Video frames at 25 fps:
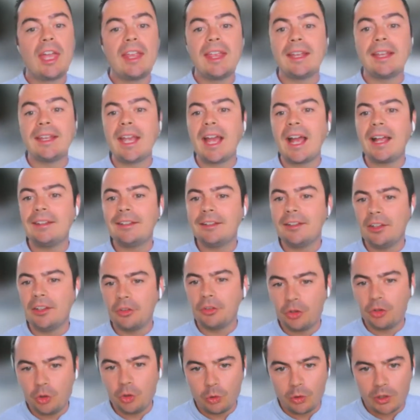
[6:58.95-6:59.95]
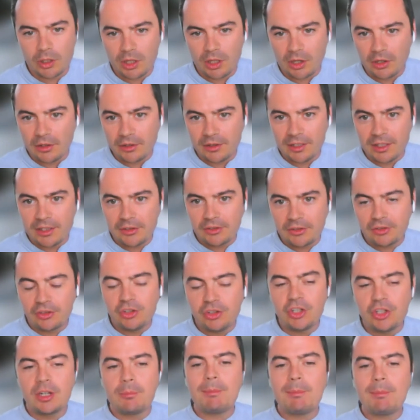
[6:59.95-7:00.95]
They then get added onto your client list.